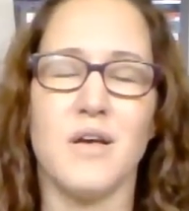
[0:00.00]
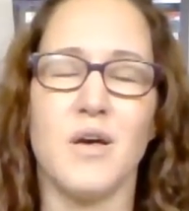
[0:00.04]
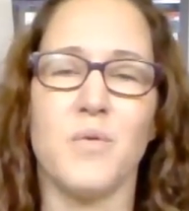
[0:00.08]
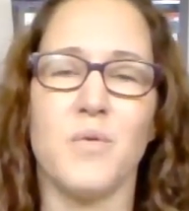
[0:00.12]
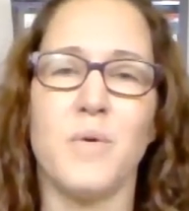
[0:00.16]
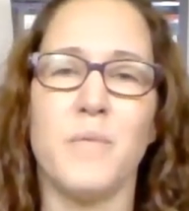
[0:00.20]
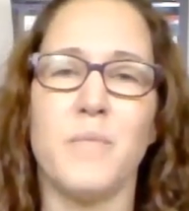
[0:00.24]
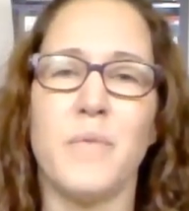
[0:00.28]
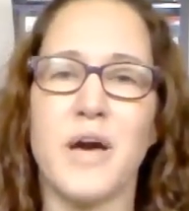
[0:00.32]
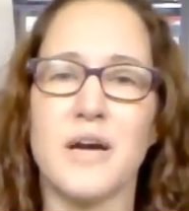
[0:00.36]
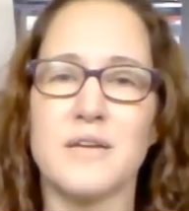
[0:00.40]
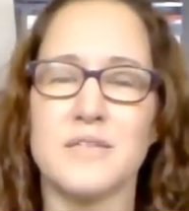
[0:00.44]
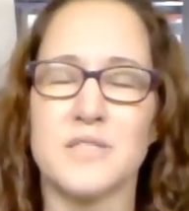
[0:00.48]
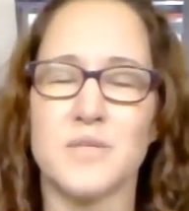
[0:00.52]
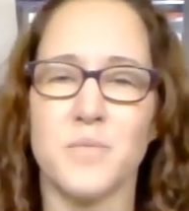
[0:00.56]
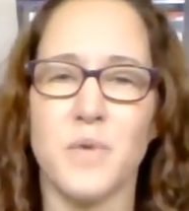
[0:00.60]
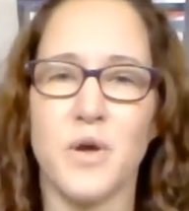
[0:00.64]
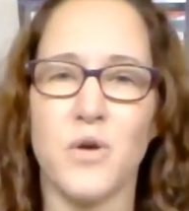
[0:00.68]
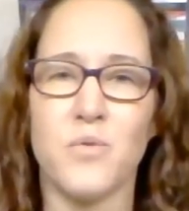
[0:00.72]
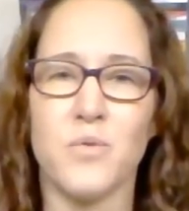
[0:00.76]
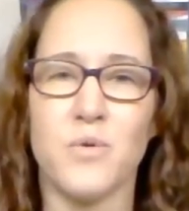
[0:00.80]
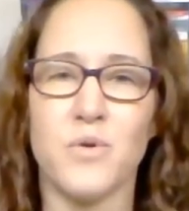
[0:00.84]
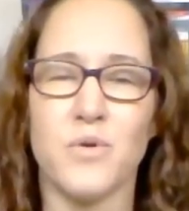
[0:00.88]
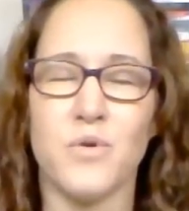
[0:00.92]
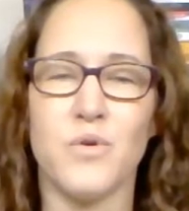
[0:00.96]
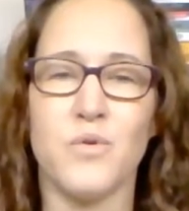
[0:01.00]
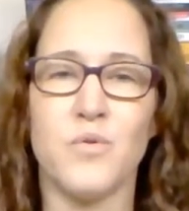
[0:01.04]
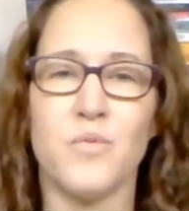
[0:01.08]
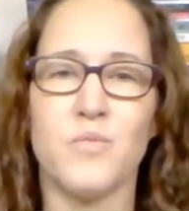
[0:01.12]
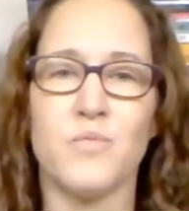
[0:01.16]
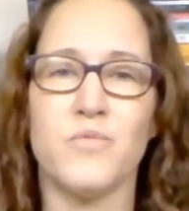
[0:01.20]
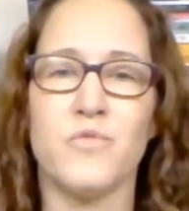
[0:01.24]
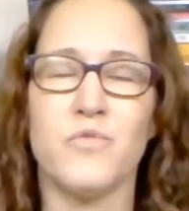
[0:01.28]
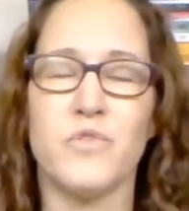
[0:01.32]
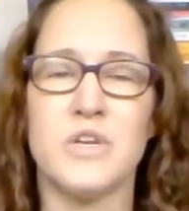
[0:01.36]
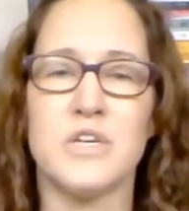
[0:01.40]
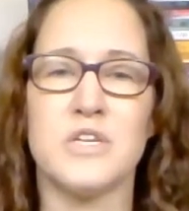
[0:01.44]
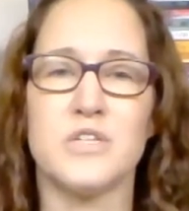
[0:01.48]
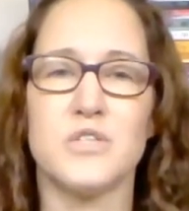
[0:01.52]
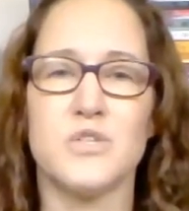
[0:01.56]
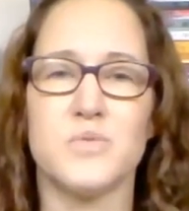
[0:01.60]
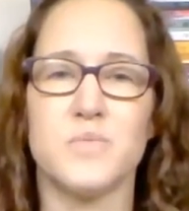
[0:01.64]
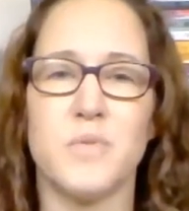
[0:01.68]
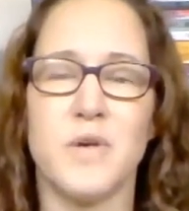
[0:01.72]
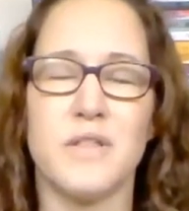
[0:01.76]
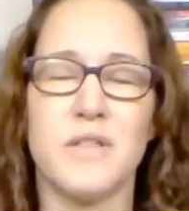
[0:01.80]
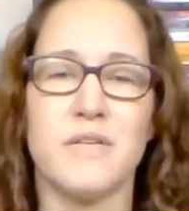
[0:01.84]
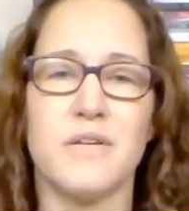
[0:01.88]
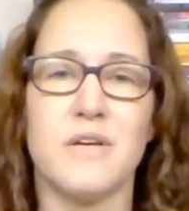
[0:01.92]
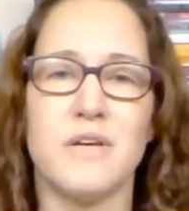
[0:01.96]
I went back to my room, finished
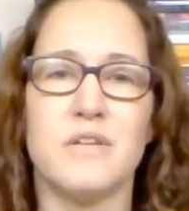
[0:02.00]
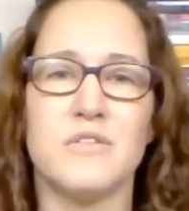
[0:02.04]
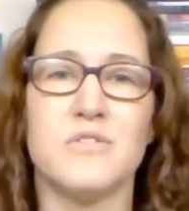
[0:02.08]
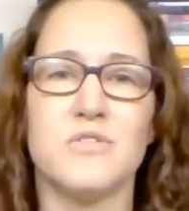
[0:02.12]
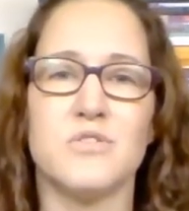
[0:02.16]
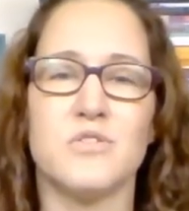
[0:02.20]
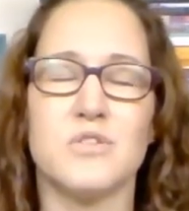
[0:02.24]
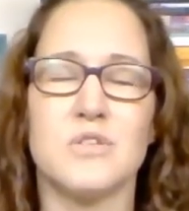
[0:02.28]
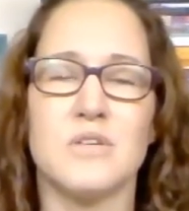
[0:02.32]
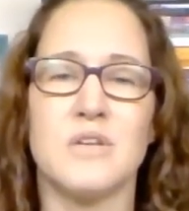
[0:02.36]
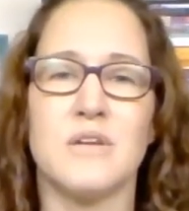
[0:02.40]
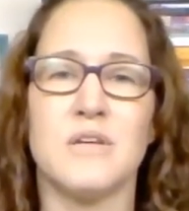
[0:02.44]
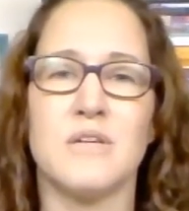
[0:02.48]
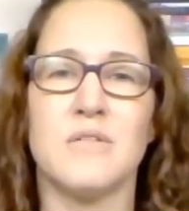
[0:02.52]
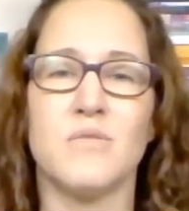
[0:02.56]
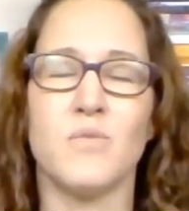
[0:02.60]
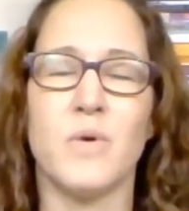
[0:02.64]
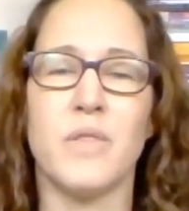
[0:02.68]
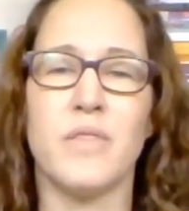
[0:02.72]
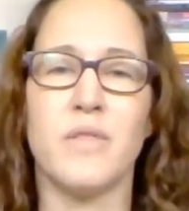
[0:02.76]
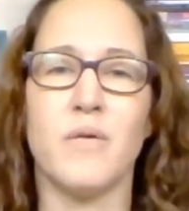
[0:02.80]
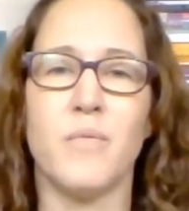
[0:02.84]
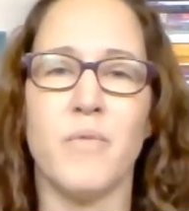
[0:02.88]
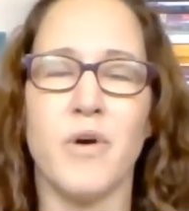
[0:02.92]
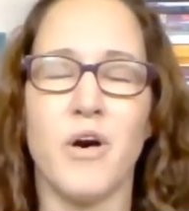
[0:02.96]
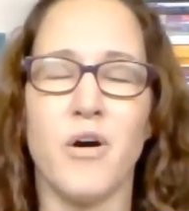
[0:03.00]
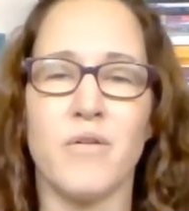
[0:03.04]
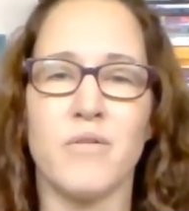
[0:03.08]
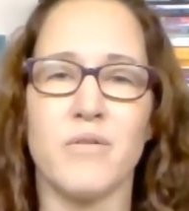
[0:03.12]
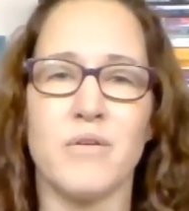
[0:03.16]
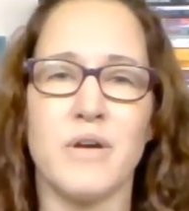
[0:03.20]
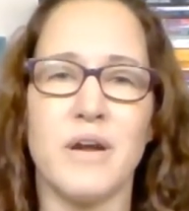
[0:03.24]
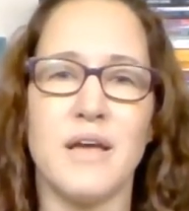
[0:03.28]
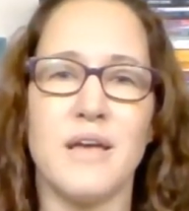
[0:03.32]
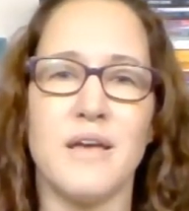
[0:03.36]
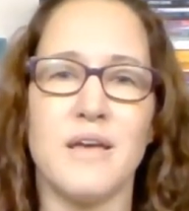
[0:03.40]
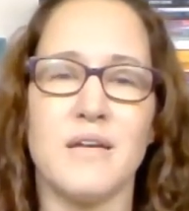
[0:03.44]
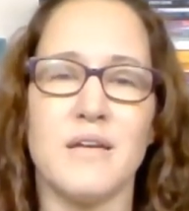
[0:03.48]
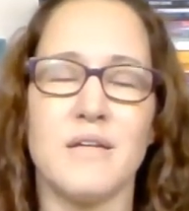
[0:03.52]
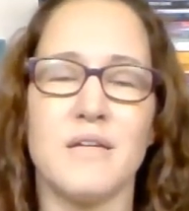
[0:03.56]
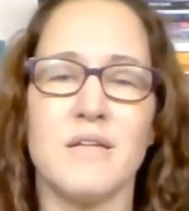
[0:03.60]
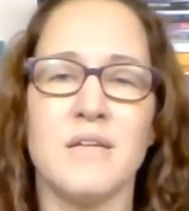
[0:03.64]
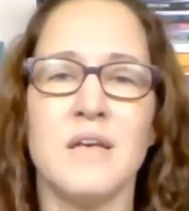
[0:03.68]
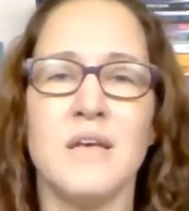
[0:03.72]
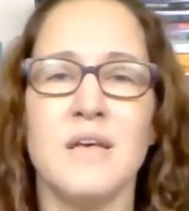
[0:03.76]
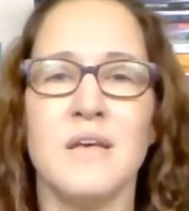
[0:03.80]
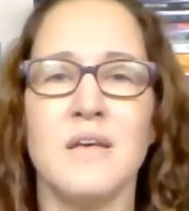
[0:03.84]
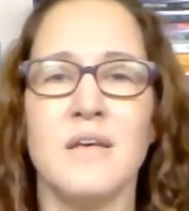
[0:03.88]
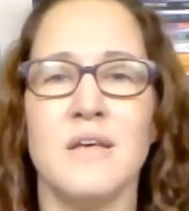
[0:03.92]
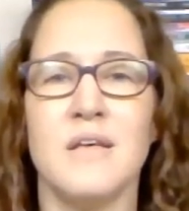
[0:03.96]
my lunch, and when the bell rang,
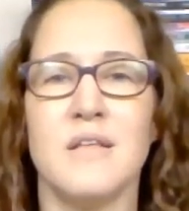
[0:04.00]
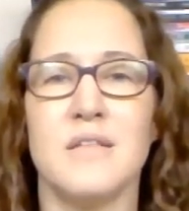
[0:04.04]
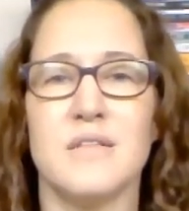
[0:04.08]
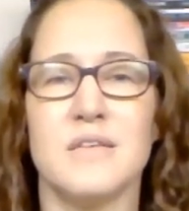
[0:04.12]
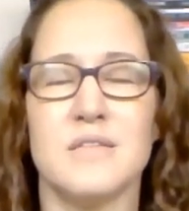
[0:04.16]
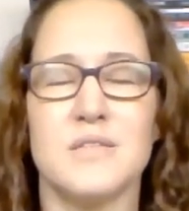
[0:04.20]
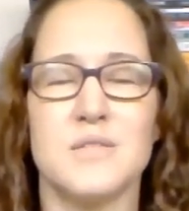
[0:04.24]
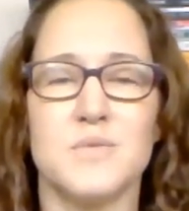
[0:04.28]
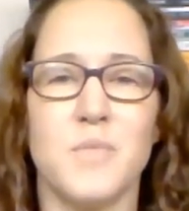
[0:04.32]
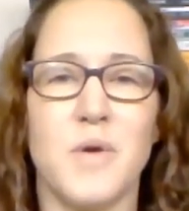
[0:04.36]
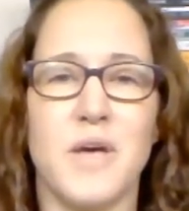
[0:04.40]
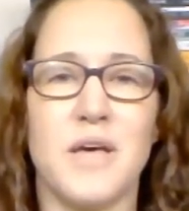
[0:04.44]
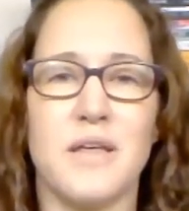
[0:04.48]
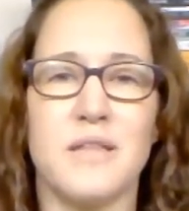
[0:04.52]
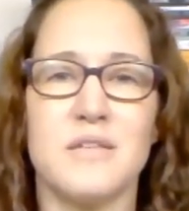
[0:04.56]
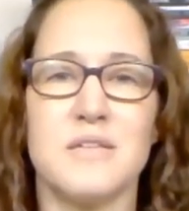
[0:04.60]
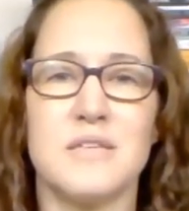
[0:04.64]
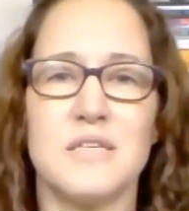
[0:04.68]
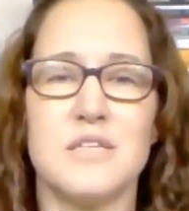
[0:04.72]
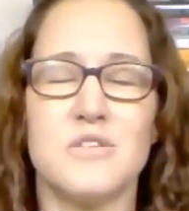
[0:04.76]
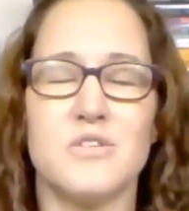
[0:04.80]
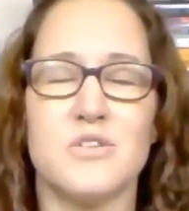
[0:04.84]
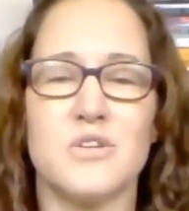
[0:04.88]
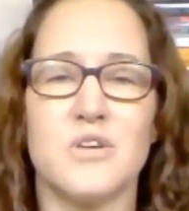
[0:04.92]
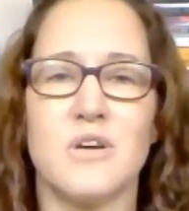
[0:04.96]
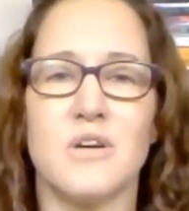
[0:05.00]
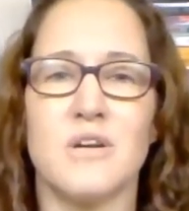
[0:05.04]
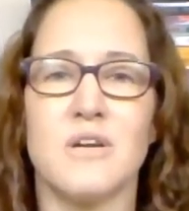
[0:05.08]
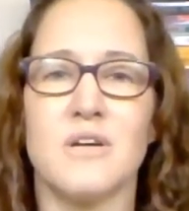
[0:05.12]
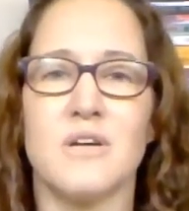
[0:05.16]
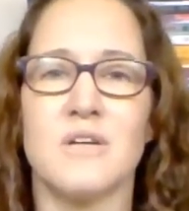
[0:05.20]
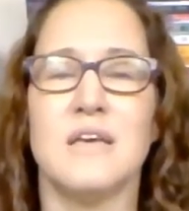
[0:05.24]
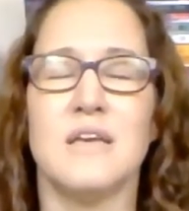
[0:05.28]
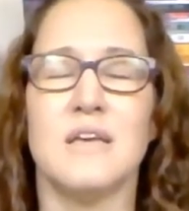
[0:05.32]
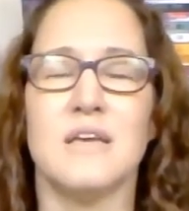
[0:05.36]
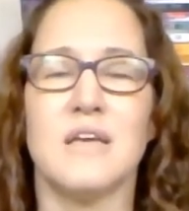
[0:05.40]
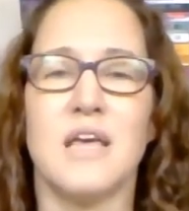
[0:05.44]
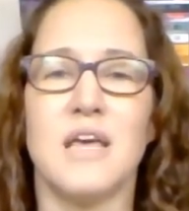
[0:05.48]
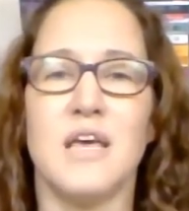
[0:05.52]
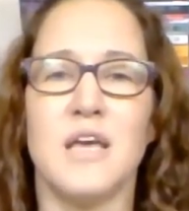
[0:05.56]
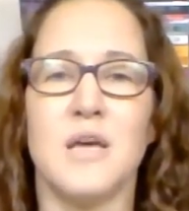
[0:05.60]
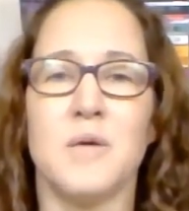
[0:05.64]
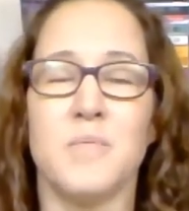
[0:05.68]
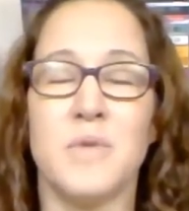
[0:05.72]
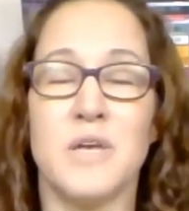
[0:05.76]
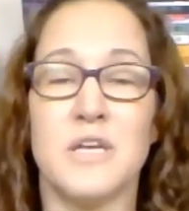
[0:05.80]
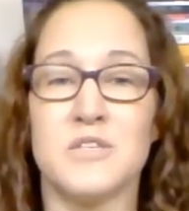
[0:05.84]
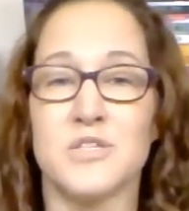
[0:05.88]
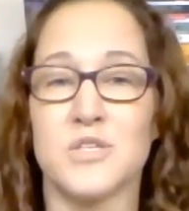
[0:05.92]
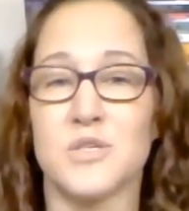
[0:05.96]
this math teacher came
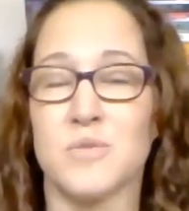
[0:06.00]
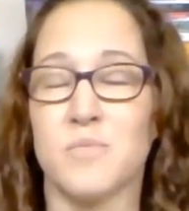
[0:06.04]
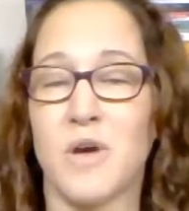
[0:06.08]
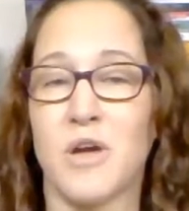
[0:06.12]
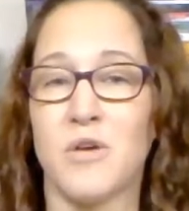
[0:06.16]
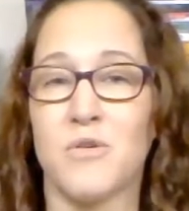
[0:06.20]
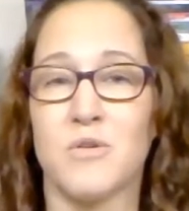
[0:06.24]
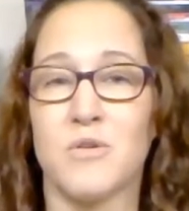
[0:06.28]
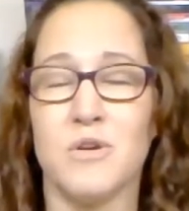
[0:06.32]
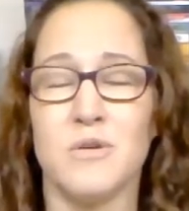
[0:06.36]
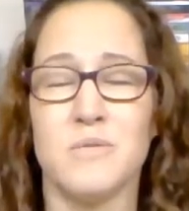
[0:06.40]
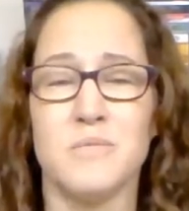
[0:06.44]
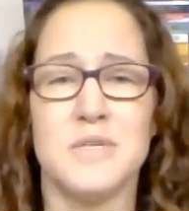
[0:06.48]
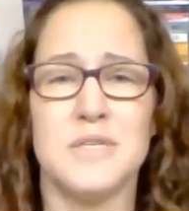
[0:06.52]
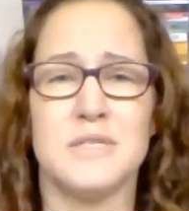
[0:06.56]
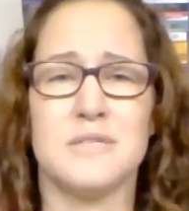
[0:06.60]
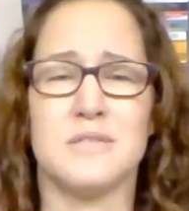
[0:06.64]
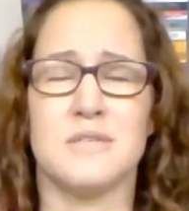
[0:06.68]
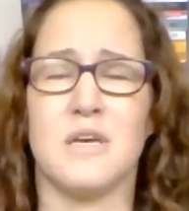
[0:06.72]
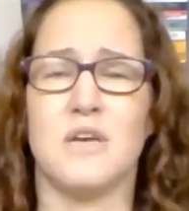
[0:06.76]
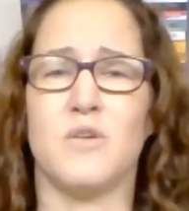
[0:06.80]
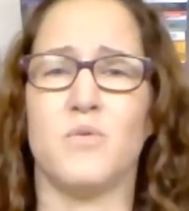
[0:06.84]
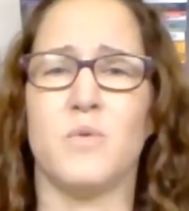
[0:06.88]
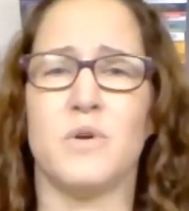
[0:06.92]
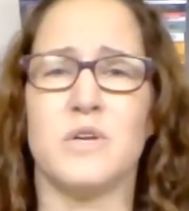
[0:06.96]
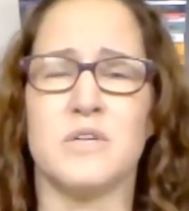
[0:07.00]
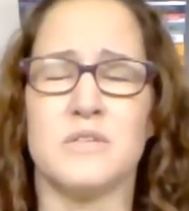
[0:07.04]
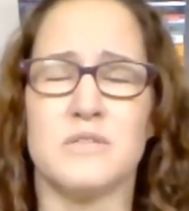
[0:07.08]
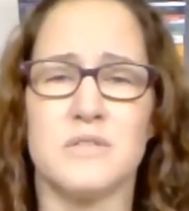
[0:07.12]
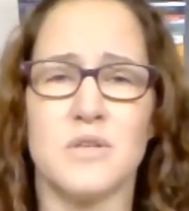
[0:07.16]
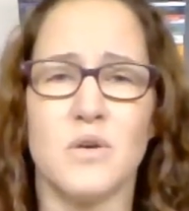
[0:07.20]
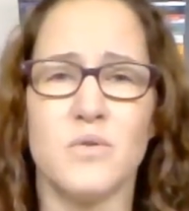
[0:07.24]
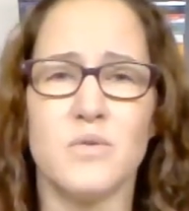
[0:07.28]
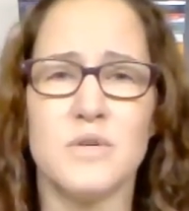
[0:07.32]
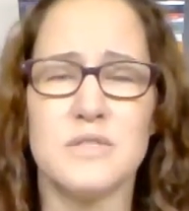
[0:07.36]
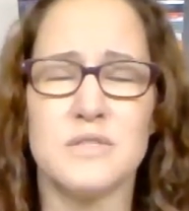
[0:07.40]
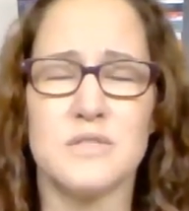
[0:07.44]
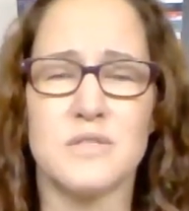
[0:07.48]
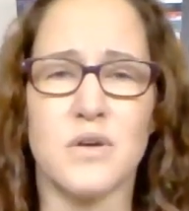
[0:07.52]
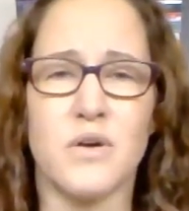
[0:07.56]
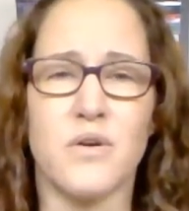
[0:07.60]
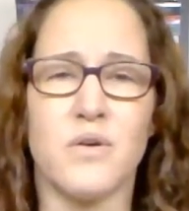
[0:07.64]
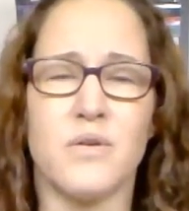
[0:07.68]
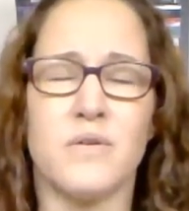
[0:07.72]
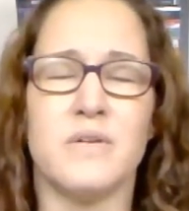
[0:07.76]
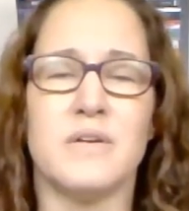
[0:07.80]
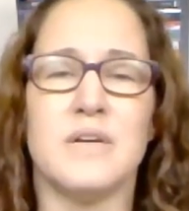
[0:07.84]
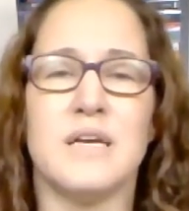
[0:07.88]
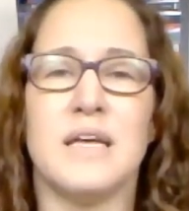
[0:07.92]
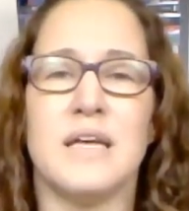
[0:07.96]
into my room and he's like, "Where's
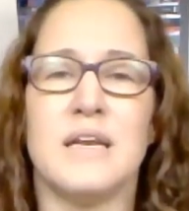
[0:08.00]
so-and-so?"